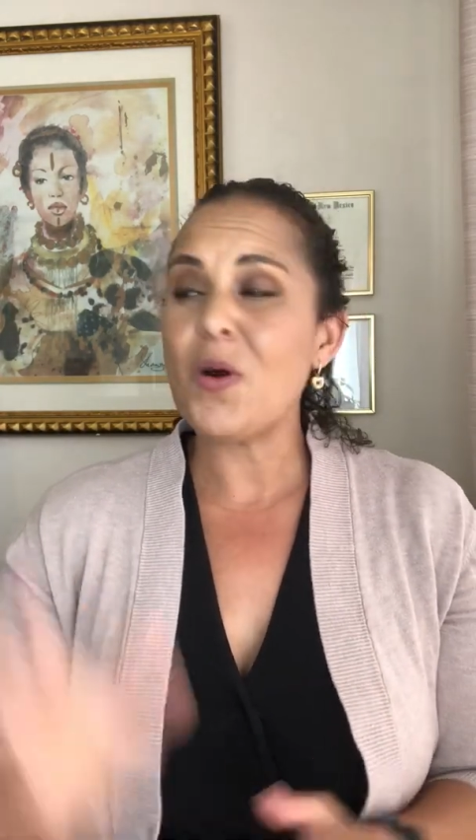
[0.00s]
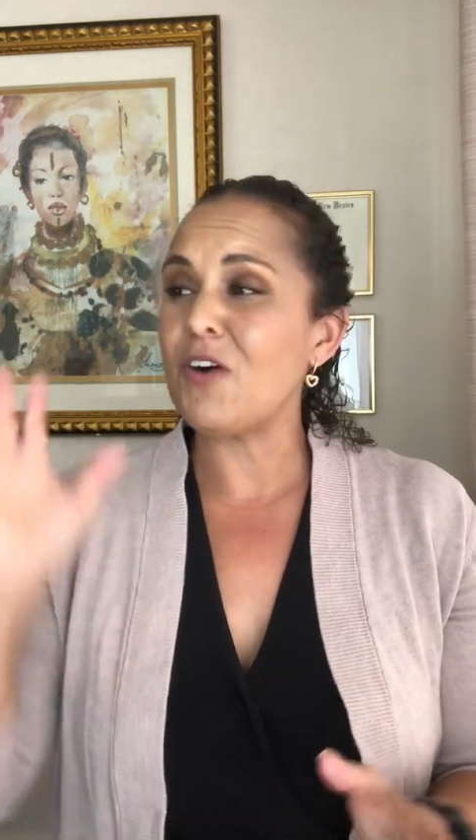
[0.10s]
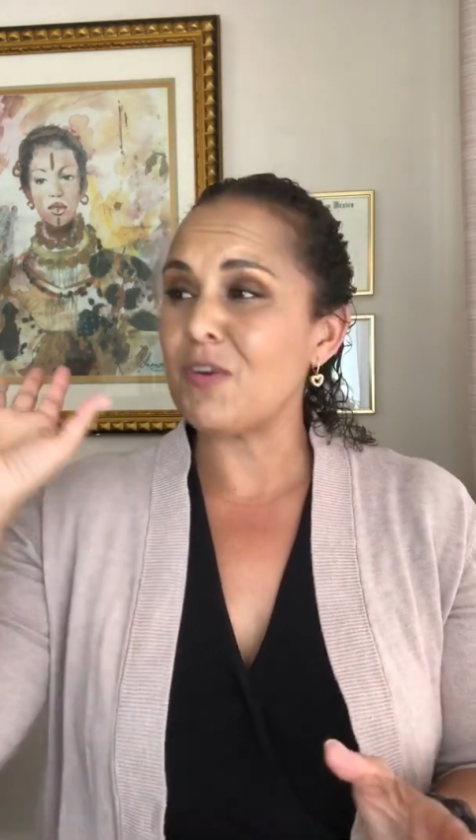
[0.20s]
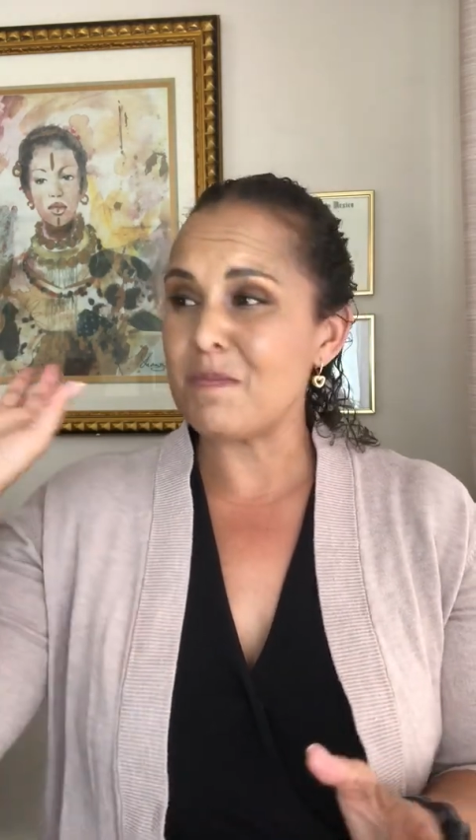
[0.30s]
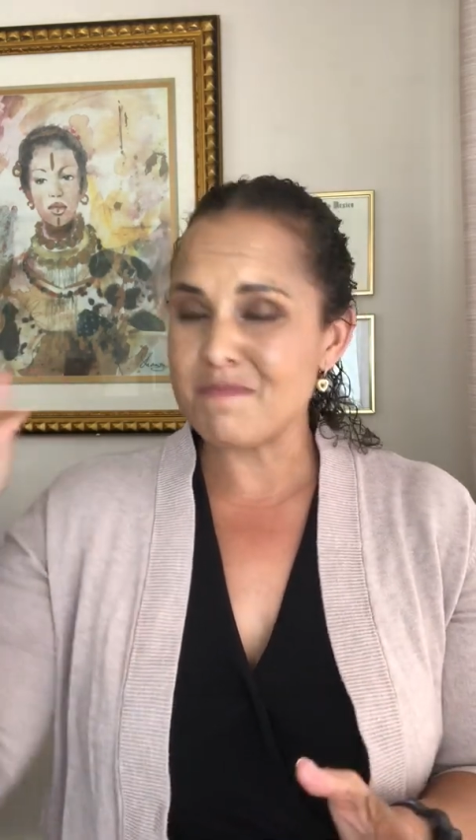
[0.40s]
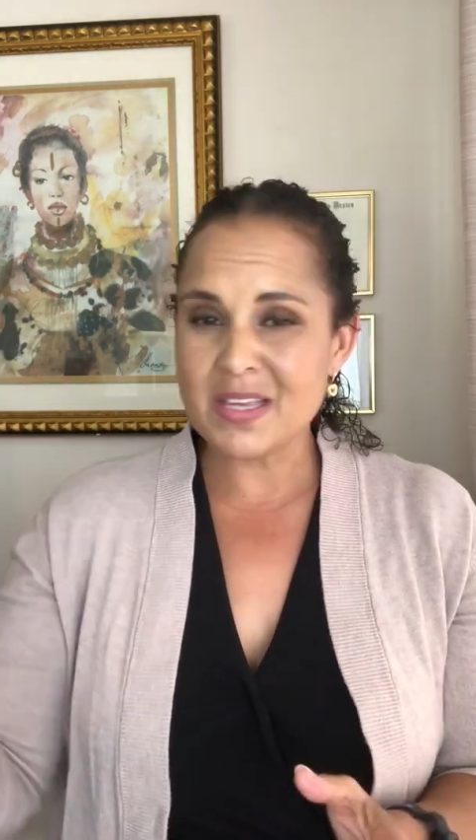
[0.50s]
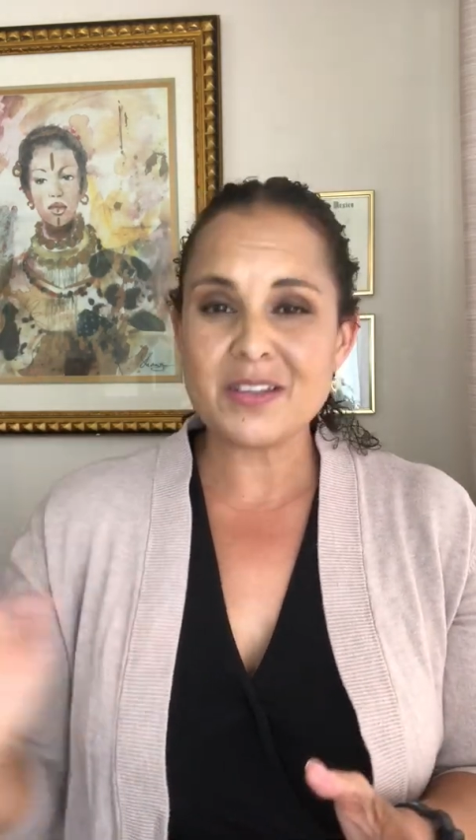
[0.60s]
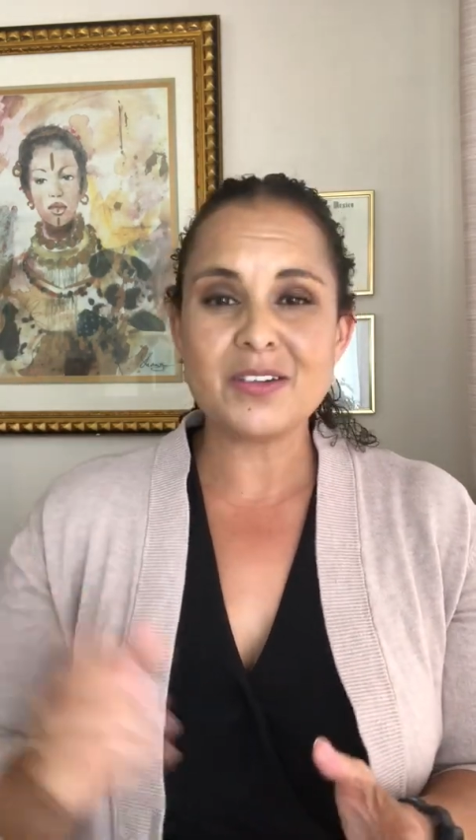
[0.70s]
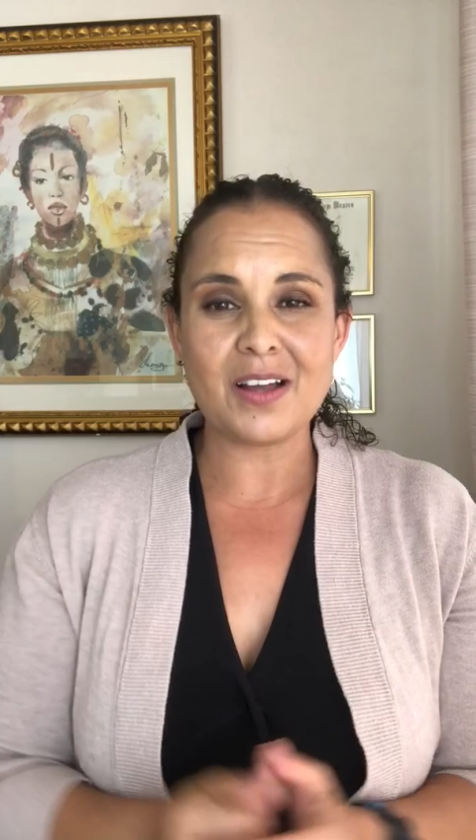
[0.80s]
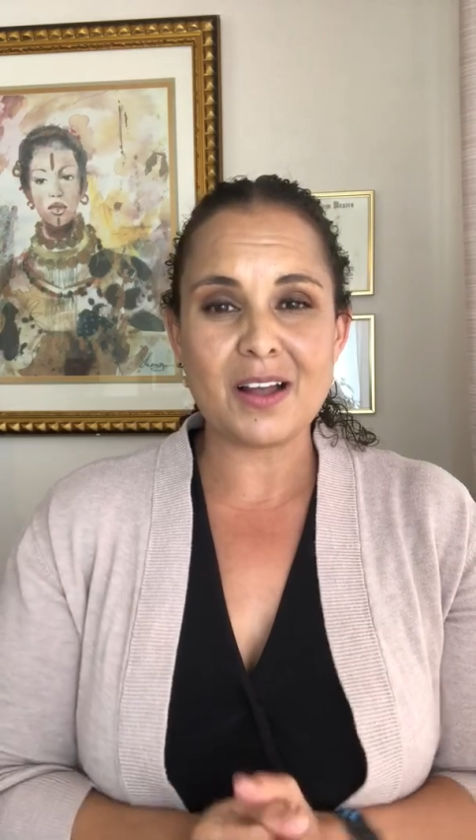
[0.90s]
of $1
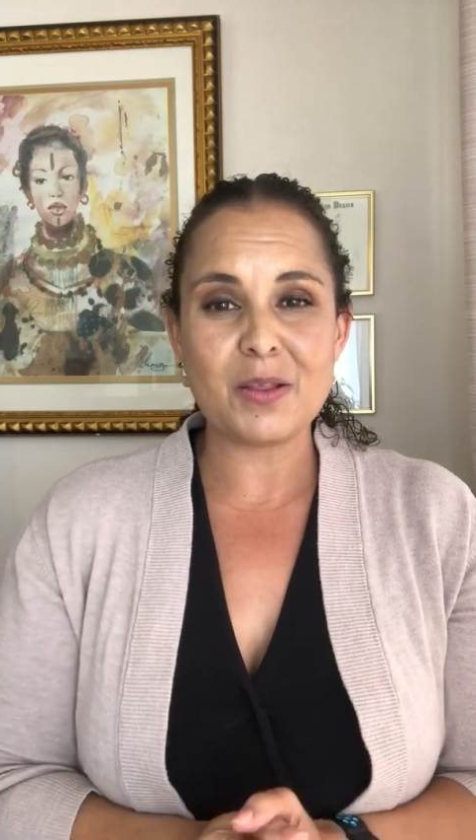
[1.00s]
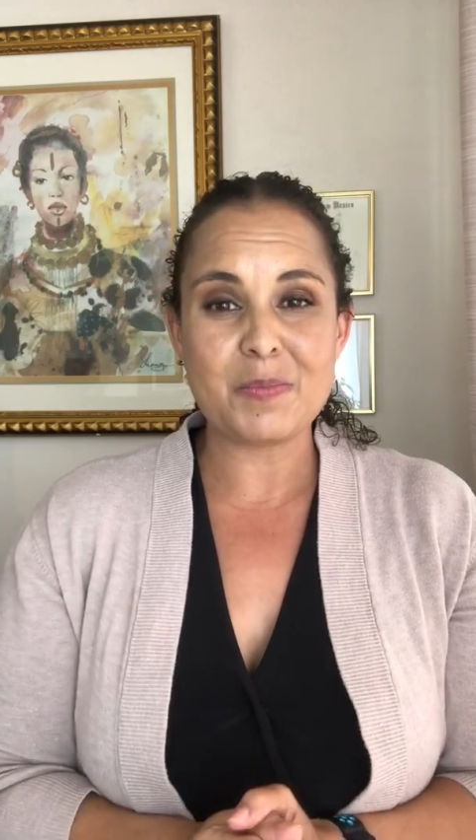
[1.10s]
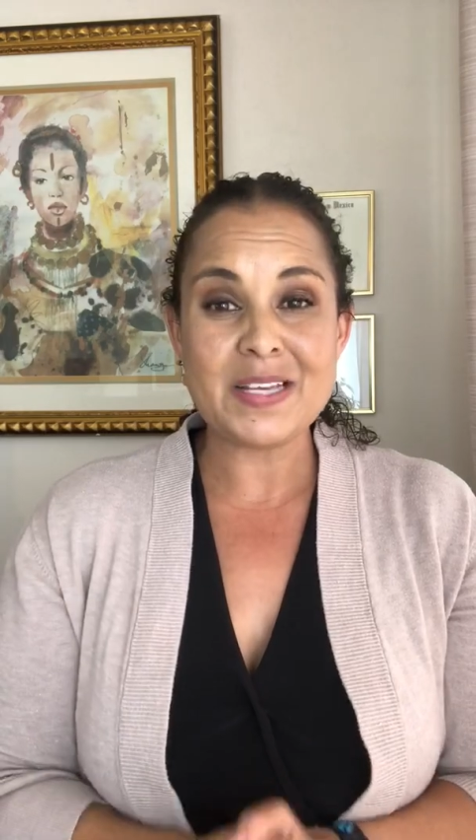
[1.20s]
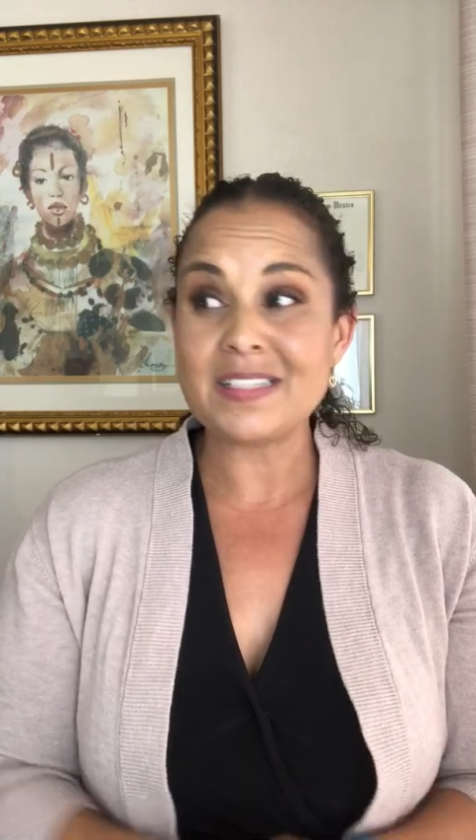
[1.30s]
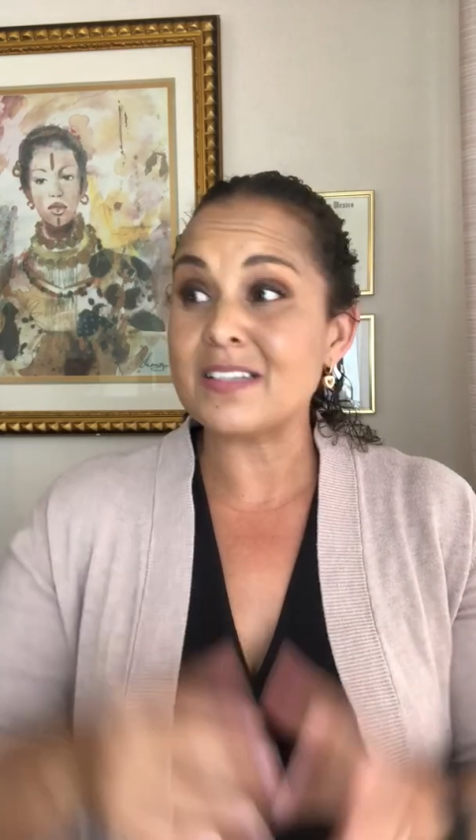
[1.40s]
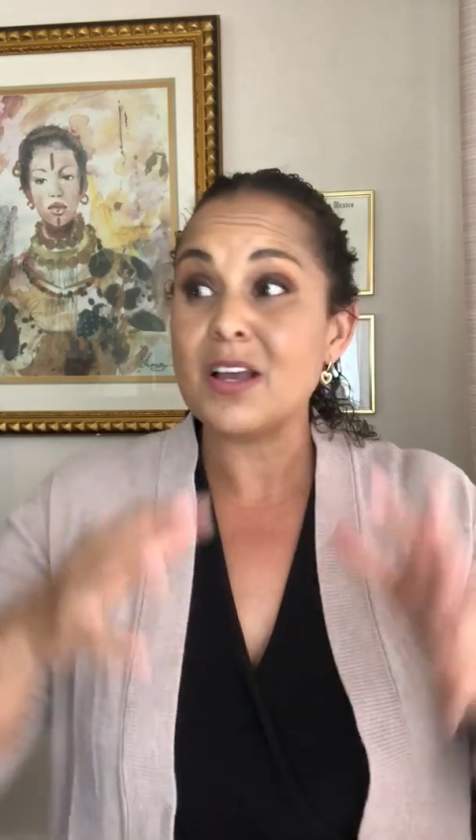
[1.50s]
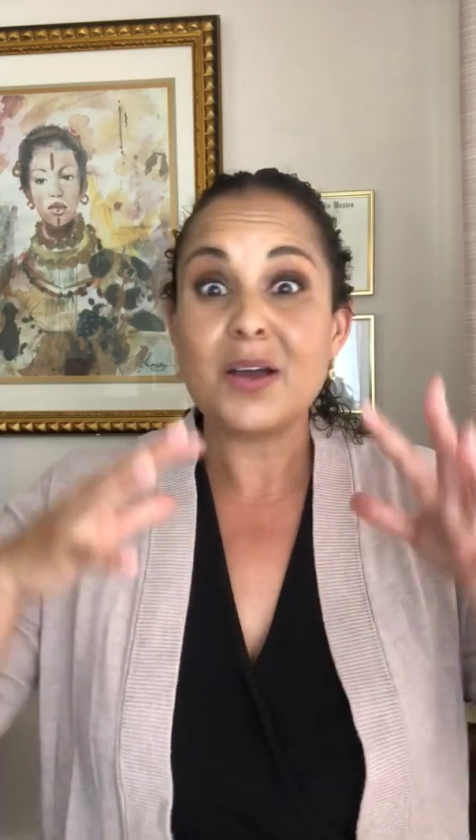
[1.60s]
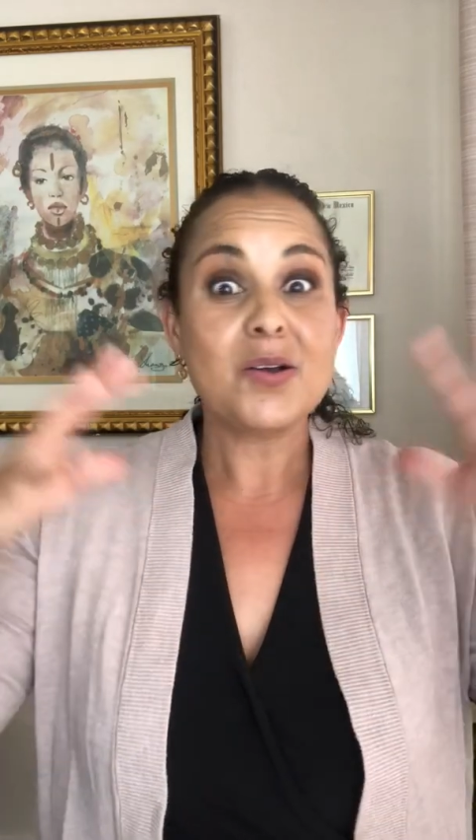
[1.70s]
million business.